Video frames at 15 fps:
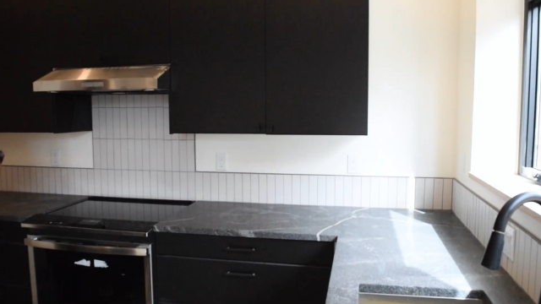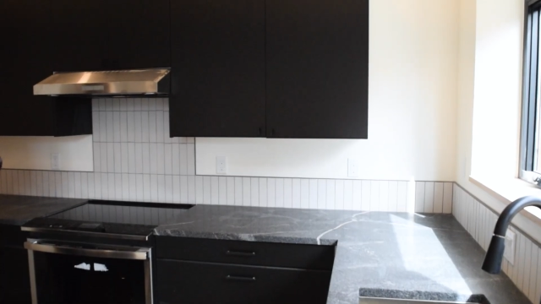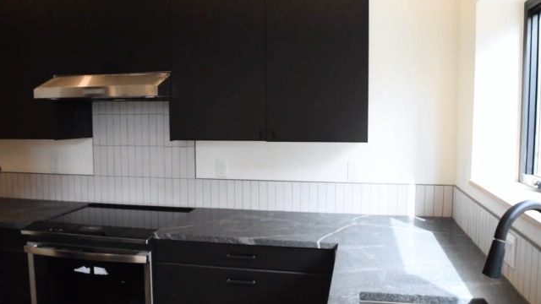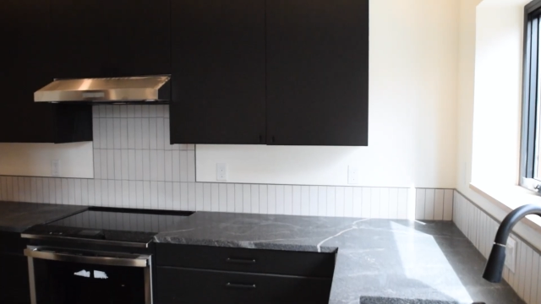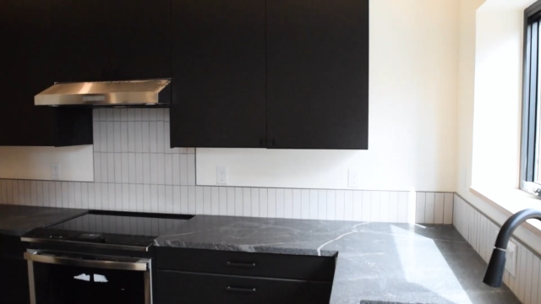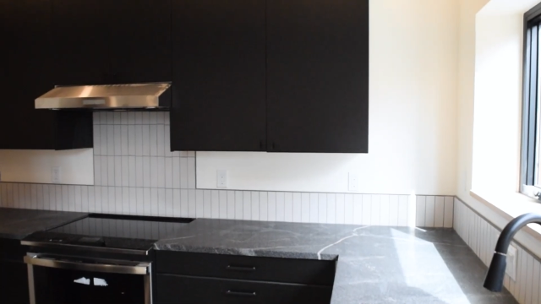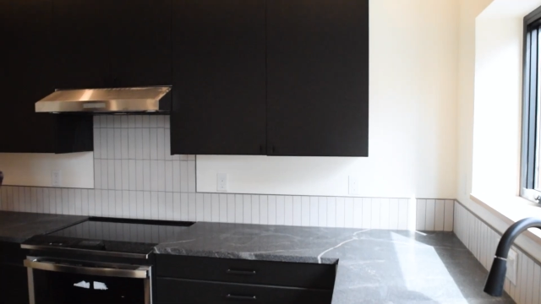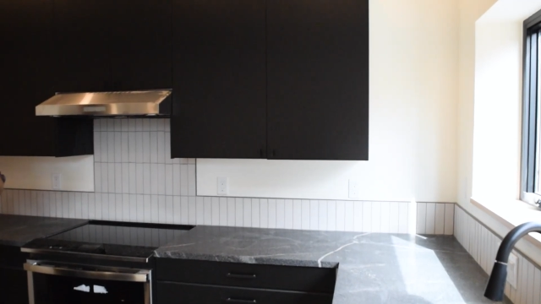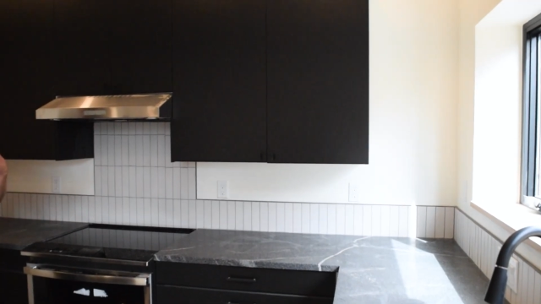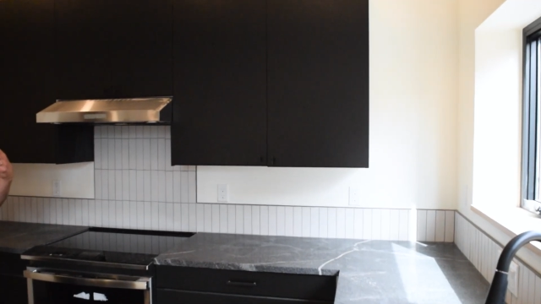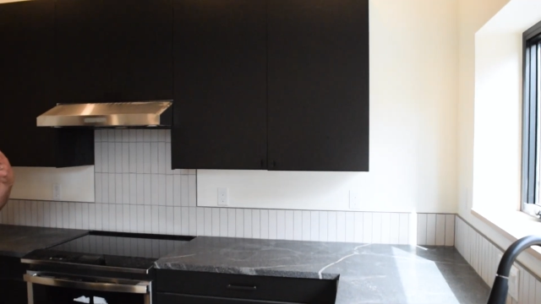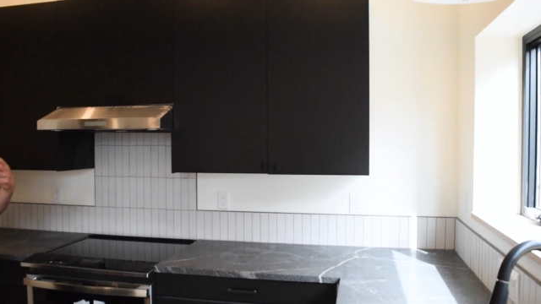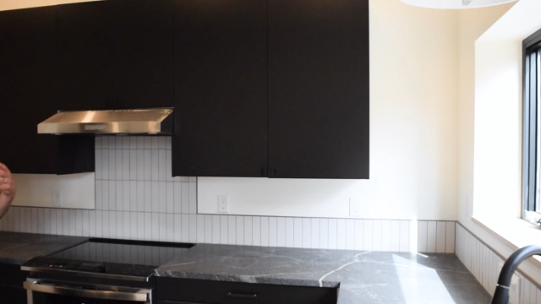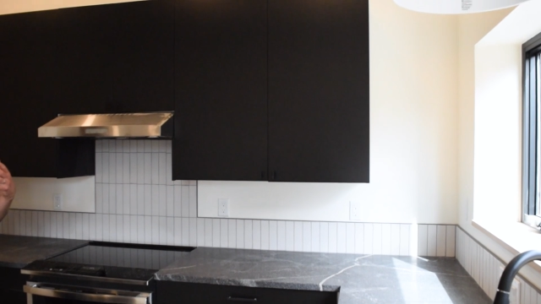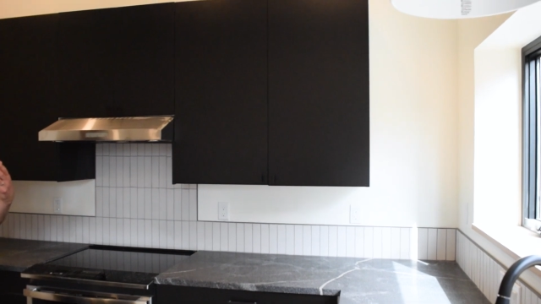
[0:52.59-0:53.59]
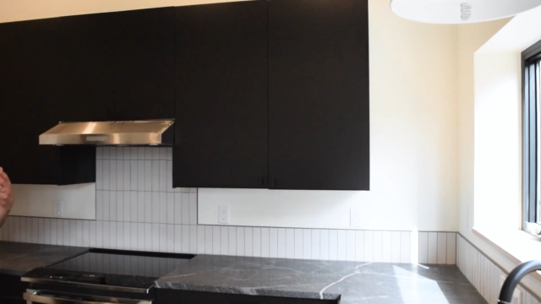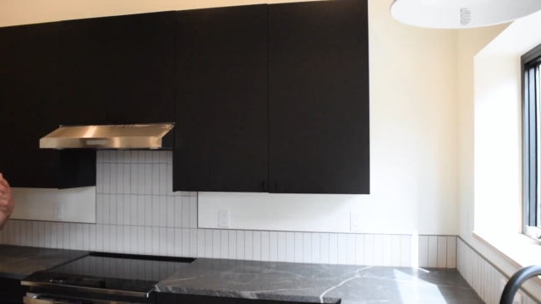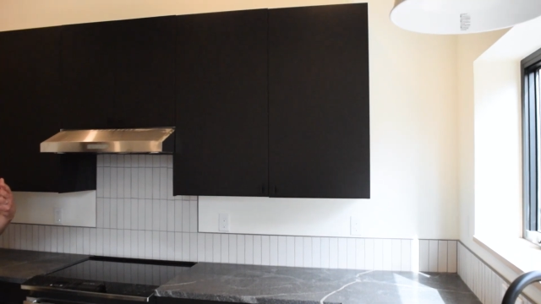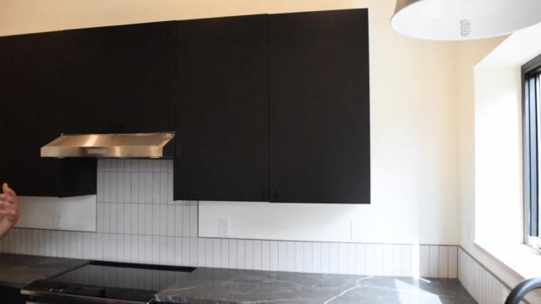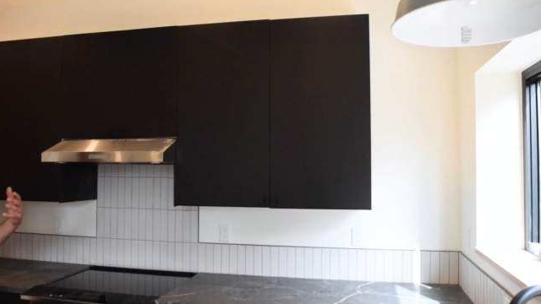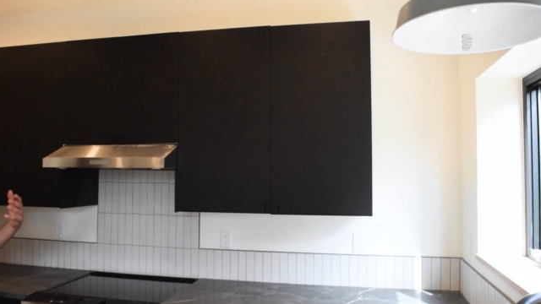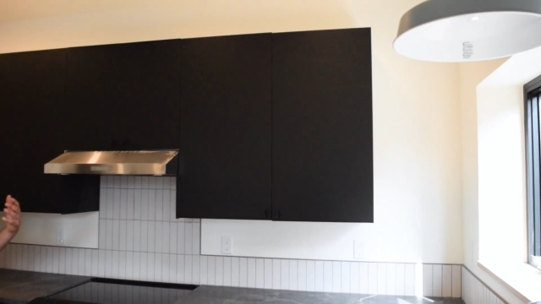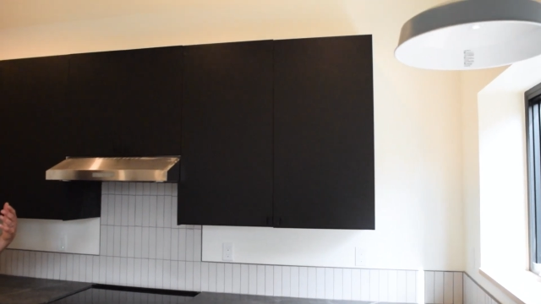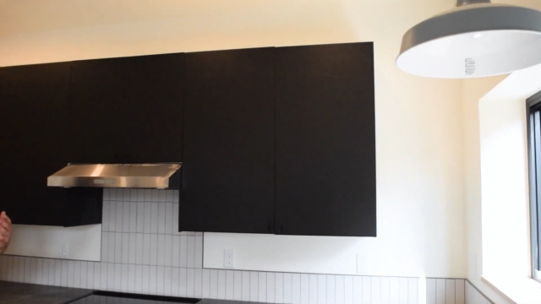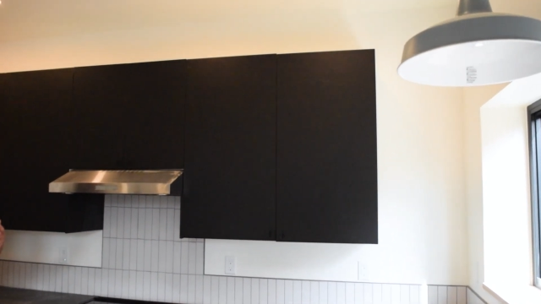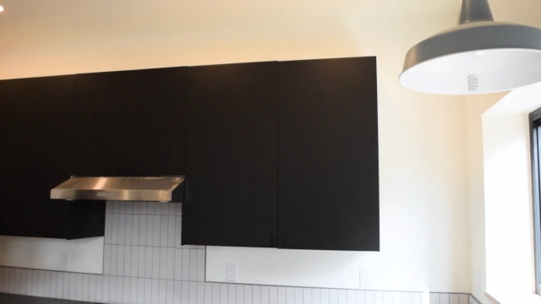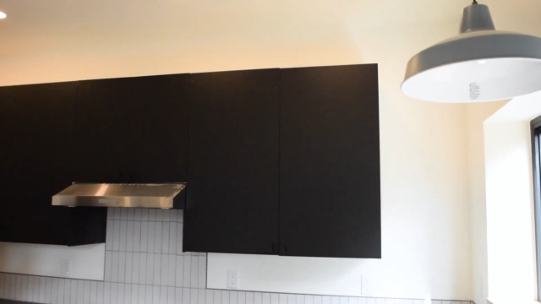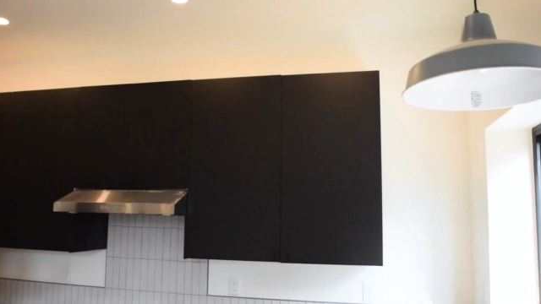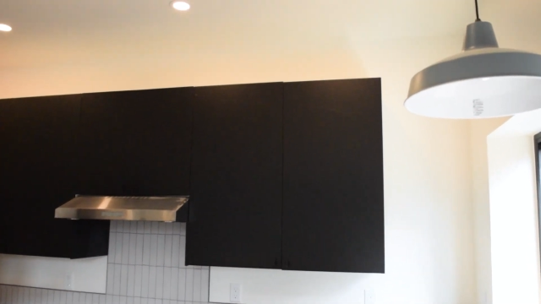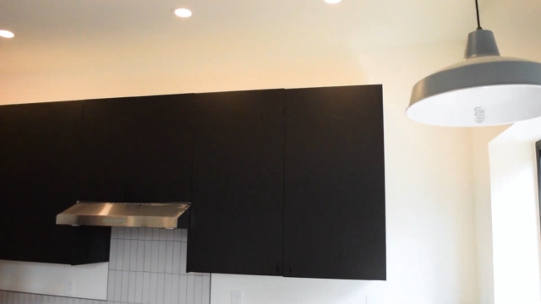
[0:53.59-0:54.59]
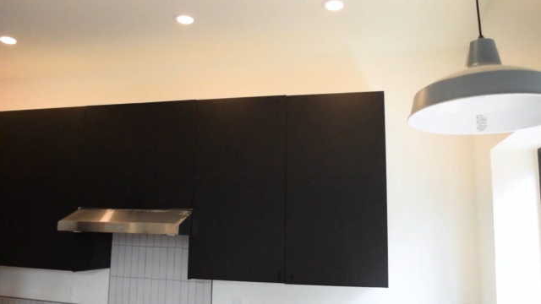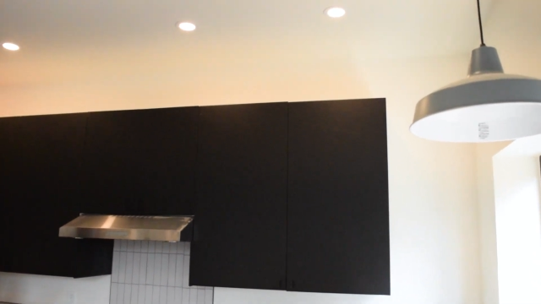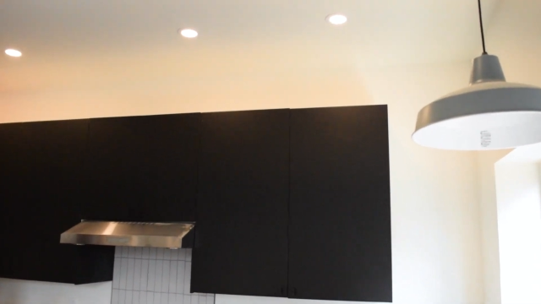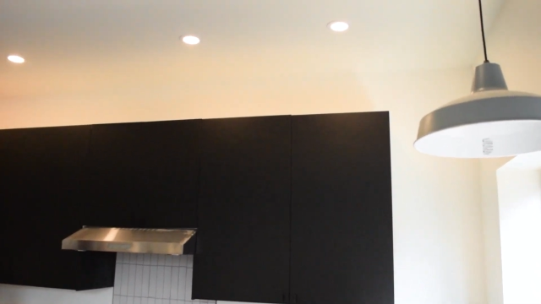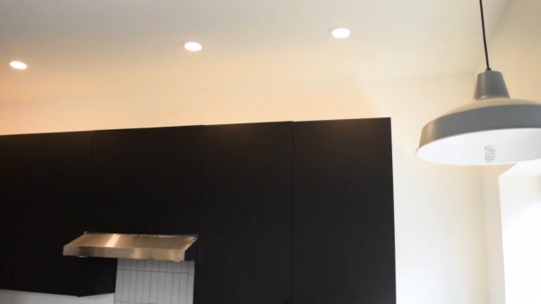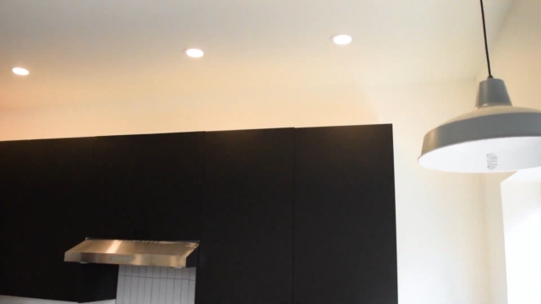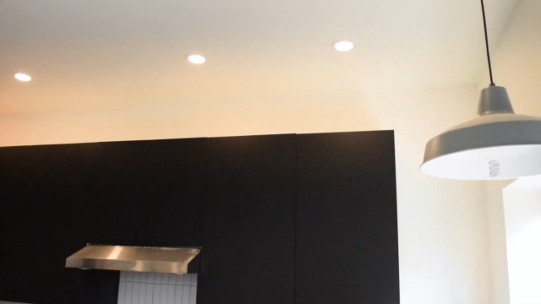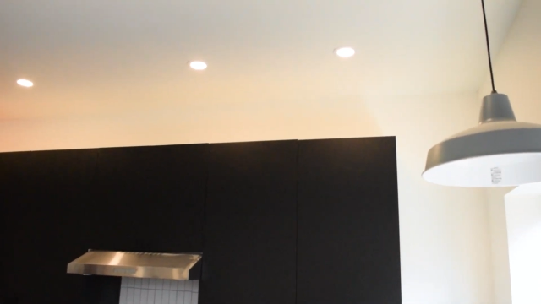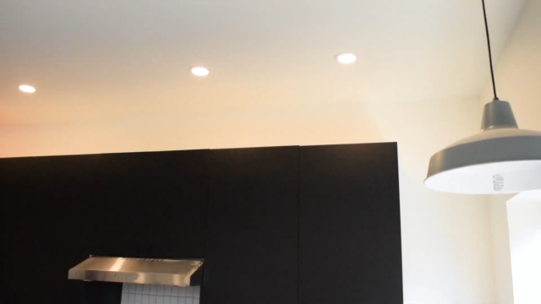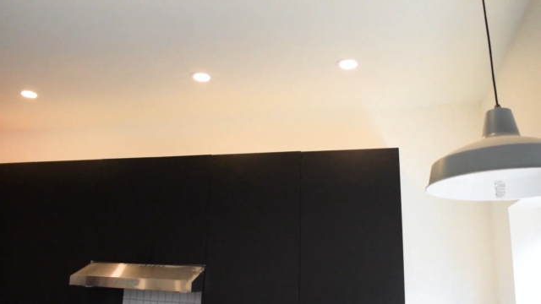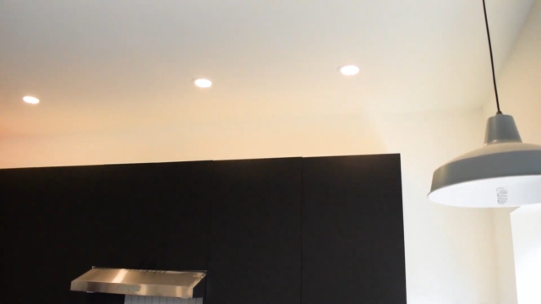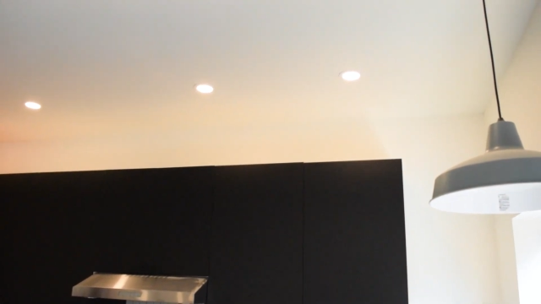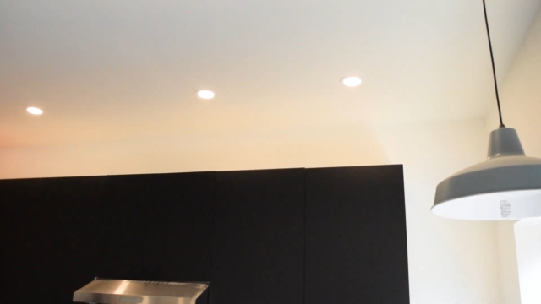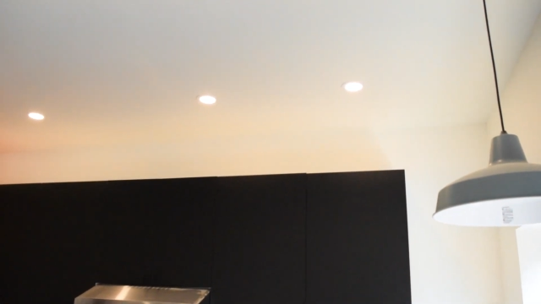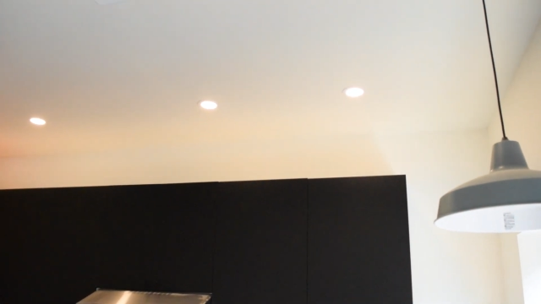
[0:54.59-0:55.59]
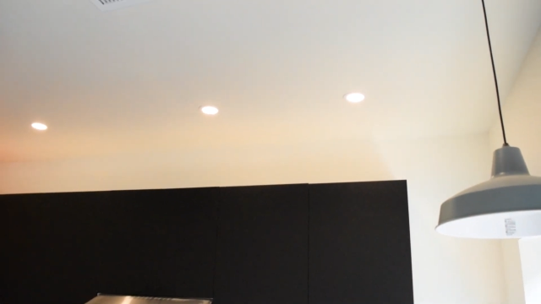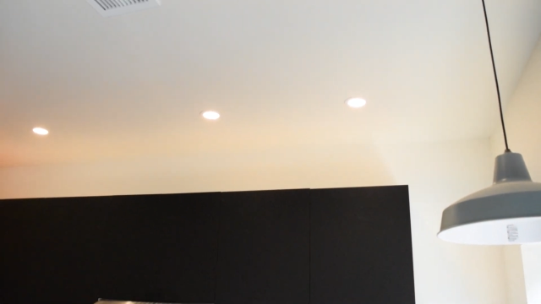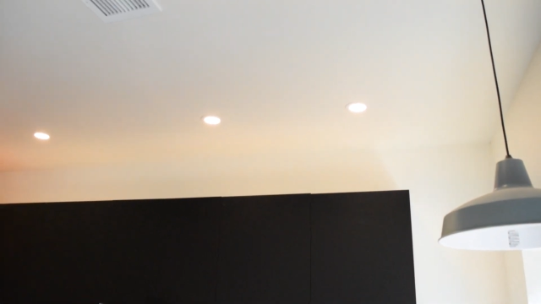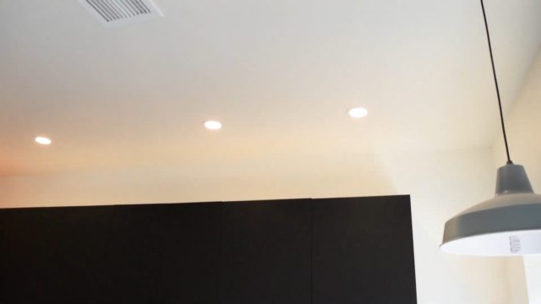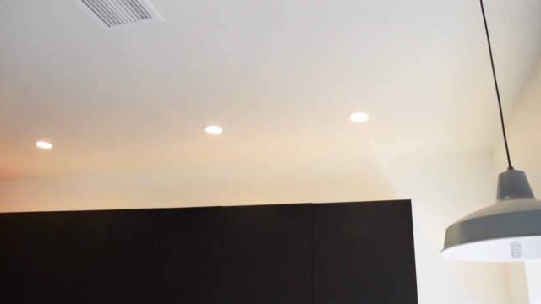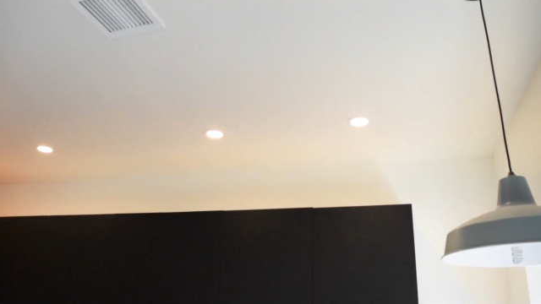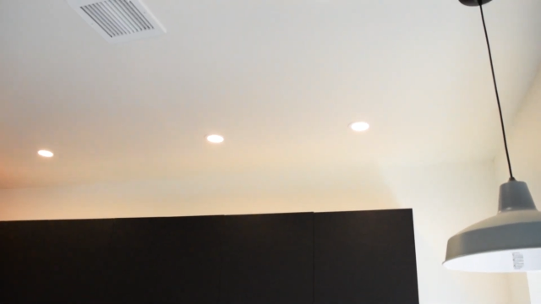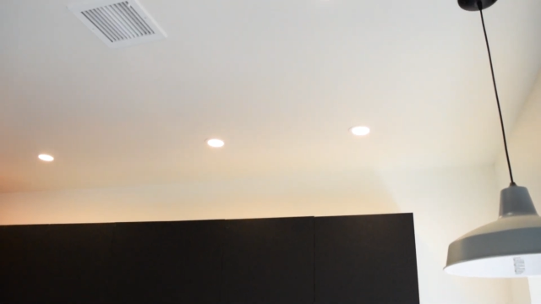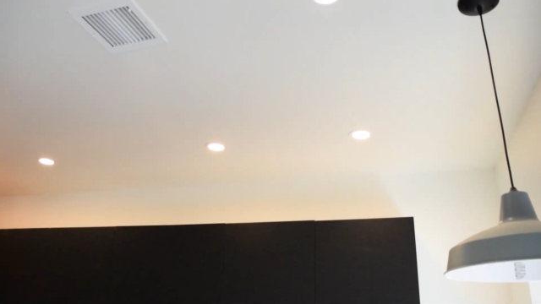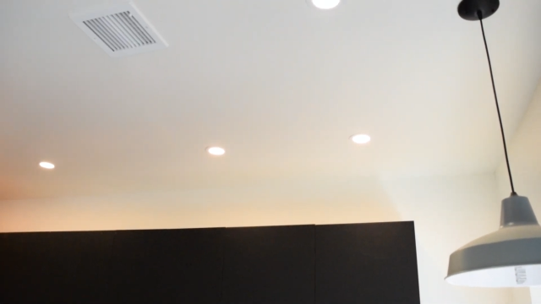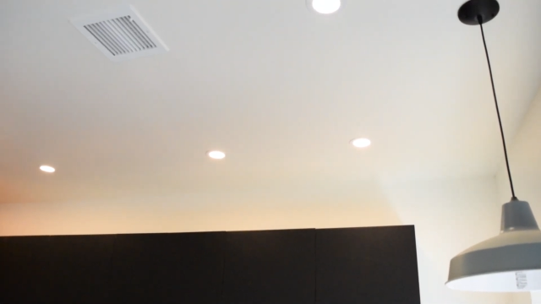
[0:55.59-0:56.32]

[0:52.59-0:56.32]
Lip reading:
No face is visible, so there are no lips to read.